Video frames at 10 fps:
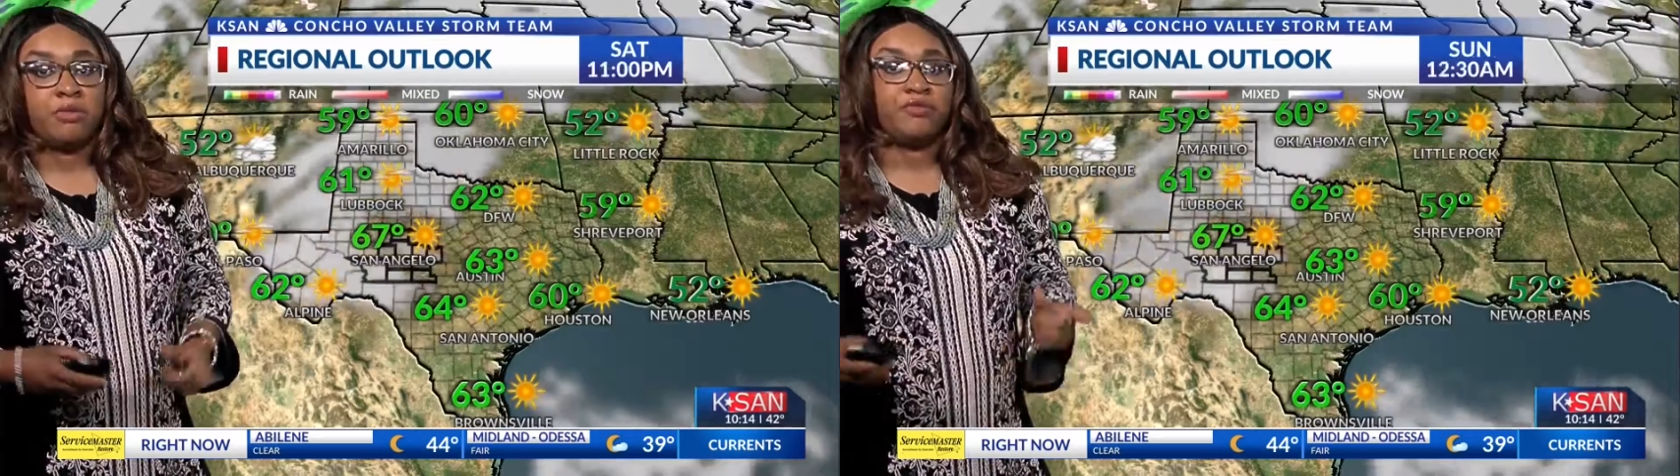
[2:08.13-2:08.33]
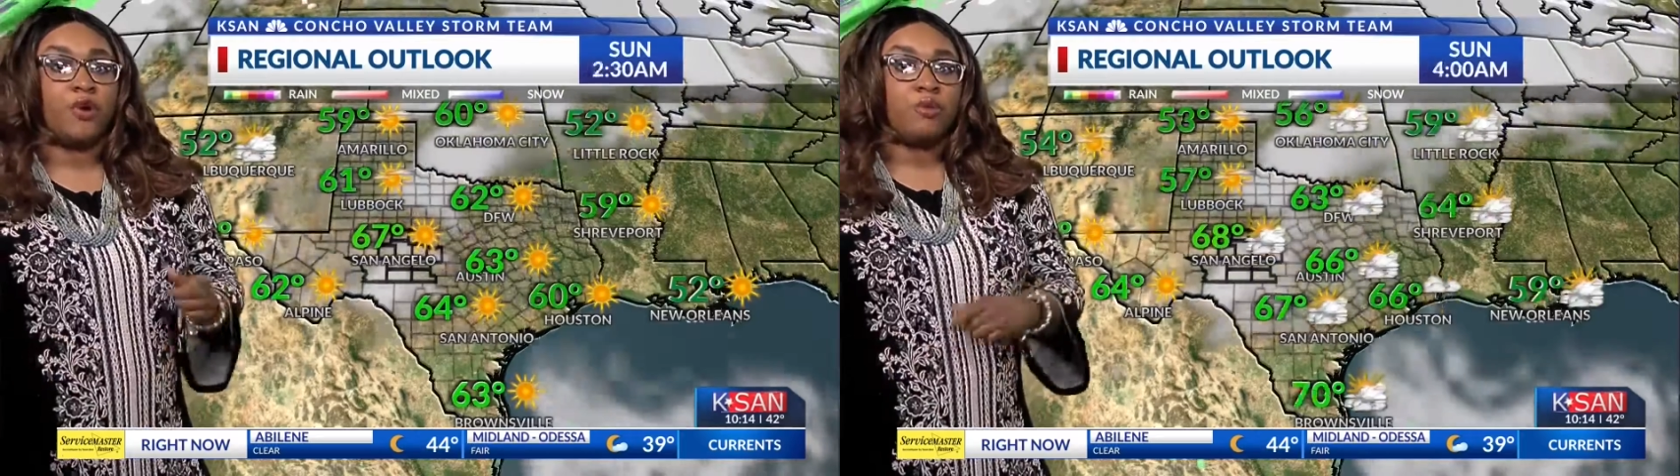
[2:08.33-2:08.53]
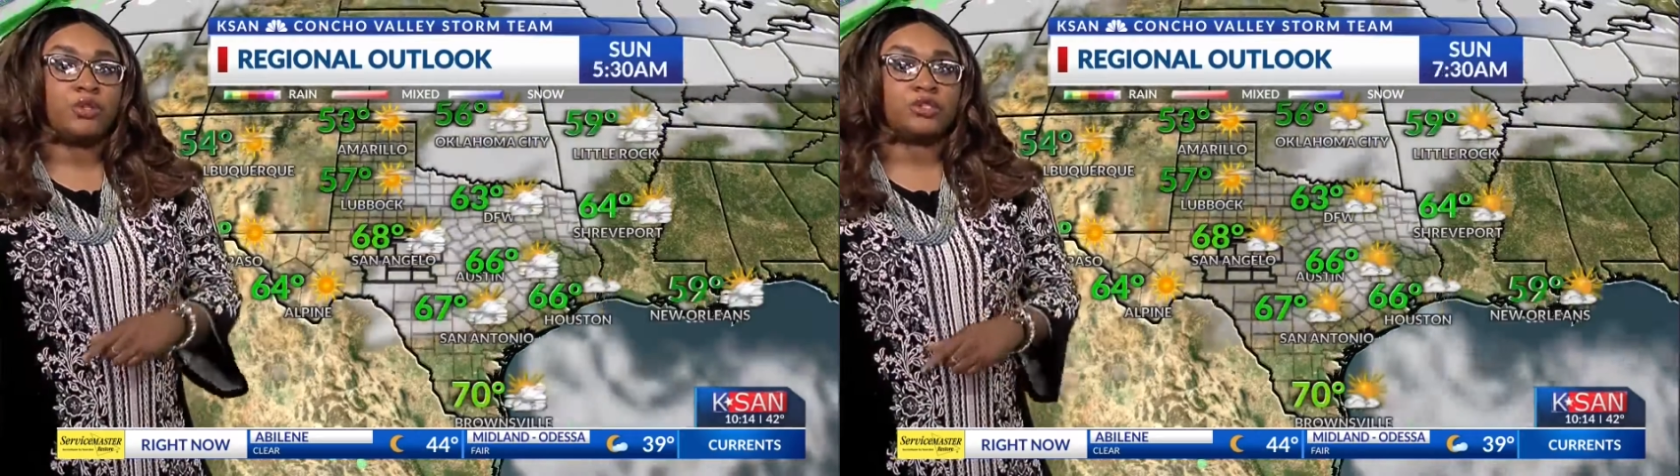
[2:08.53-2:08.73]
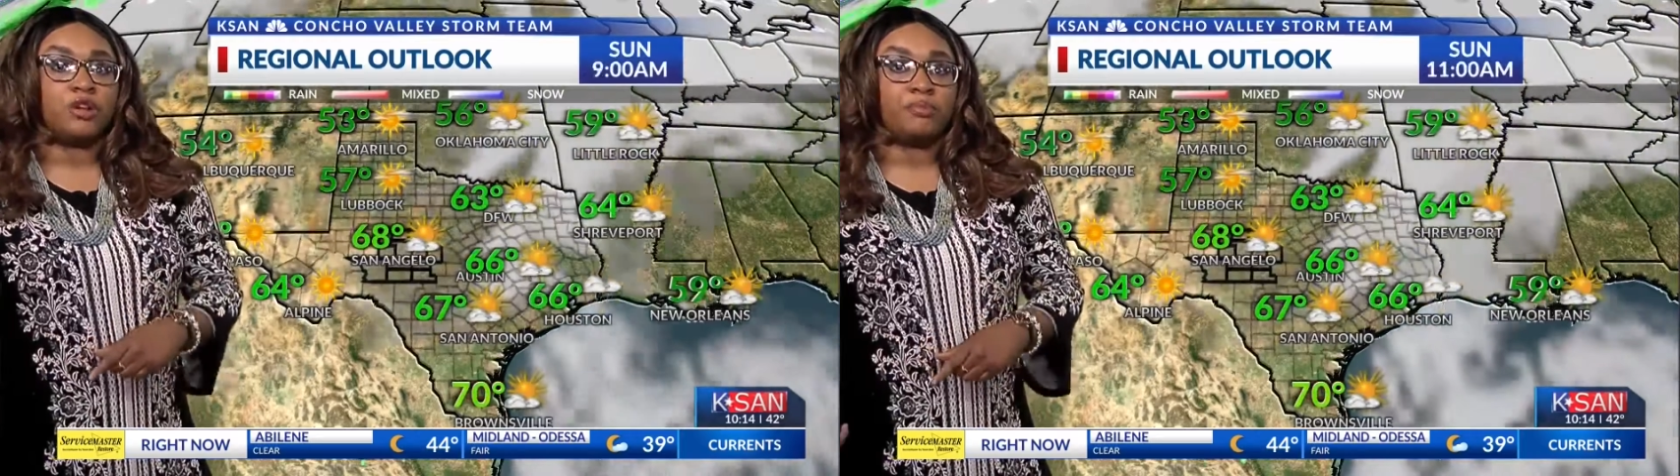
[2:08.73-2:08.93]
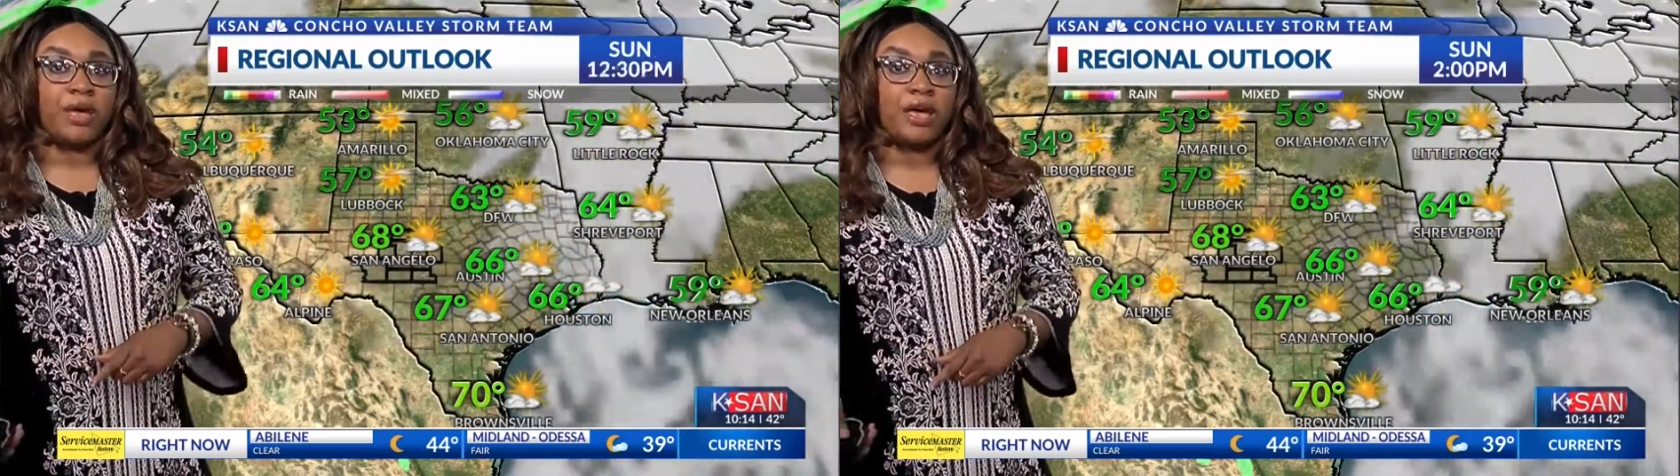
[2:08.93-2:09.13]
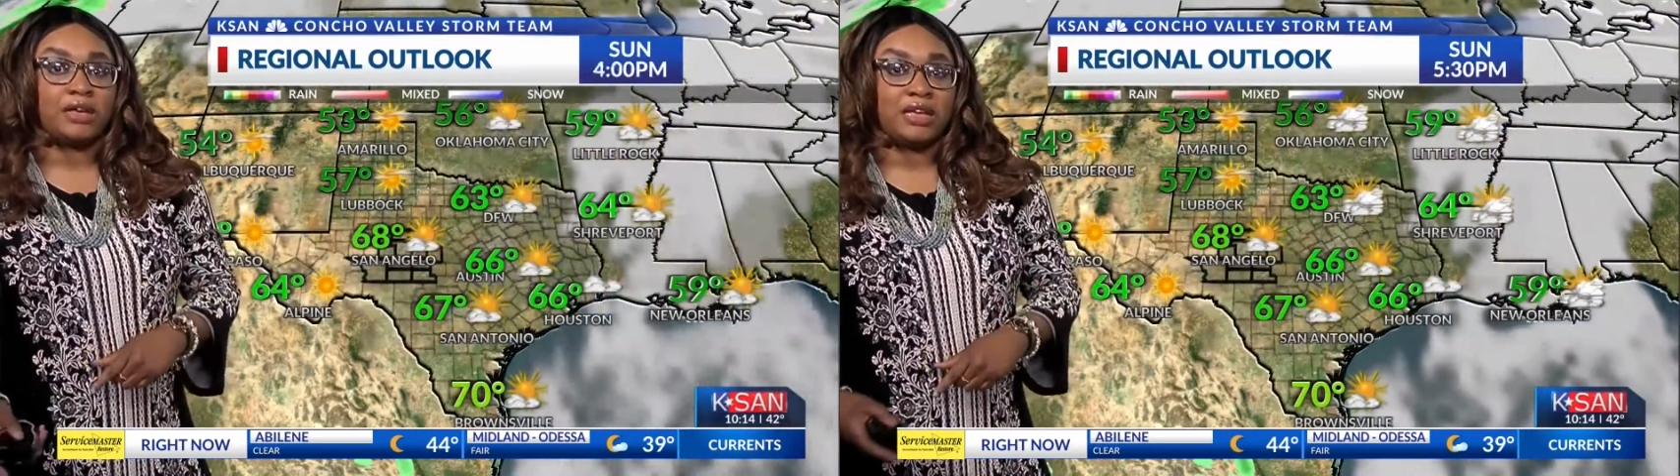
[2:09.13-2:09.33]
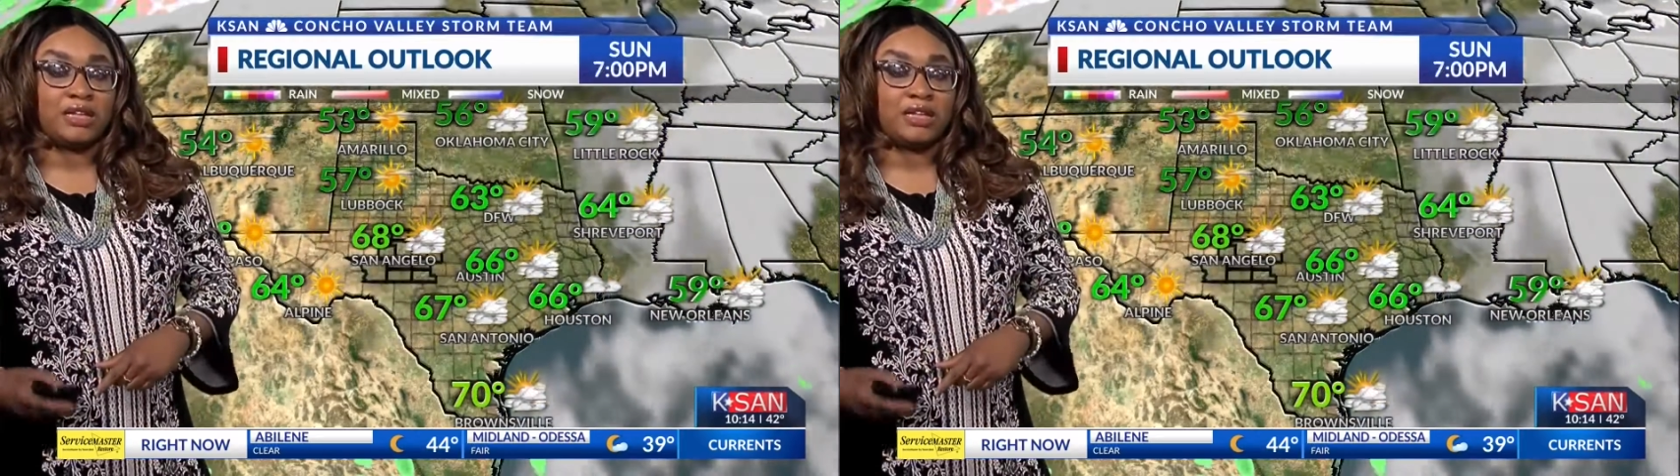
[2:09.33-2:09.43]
before we turn back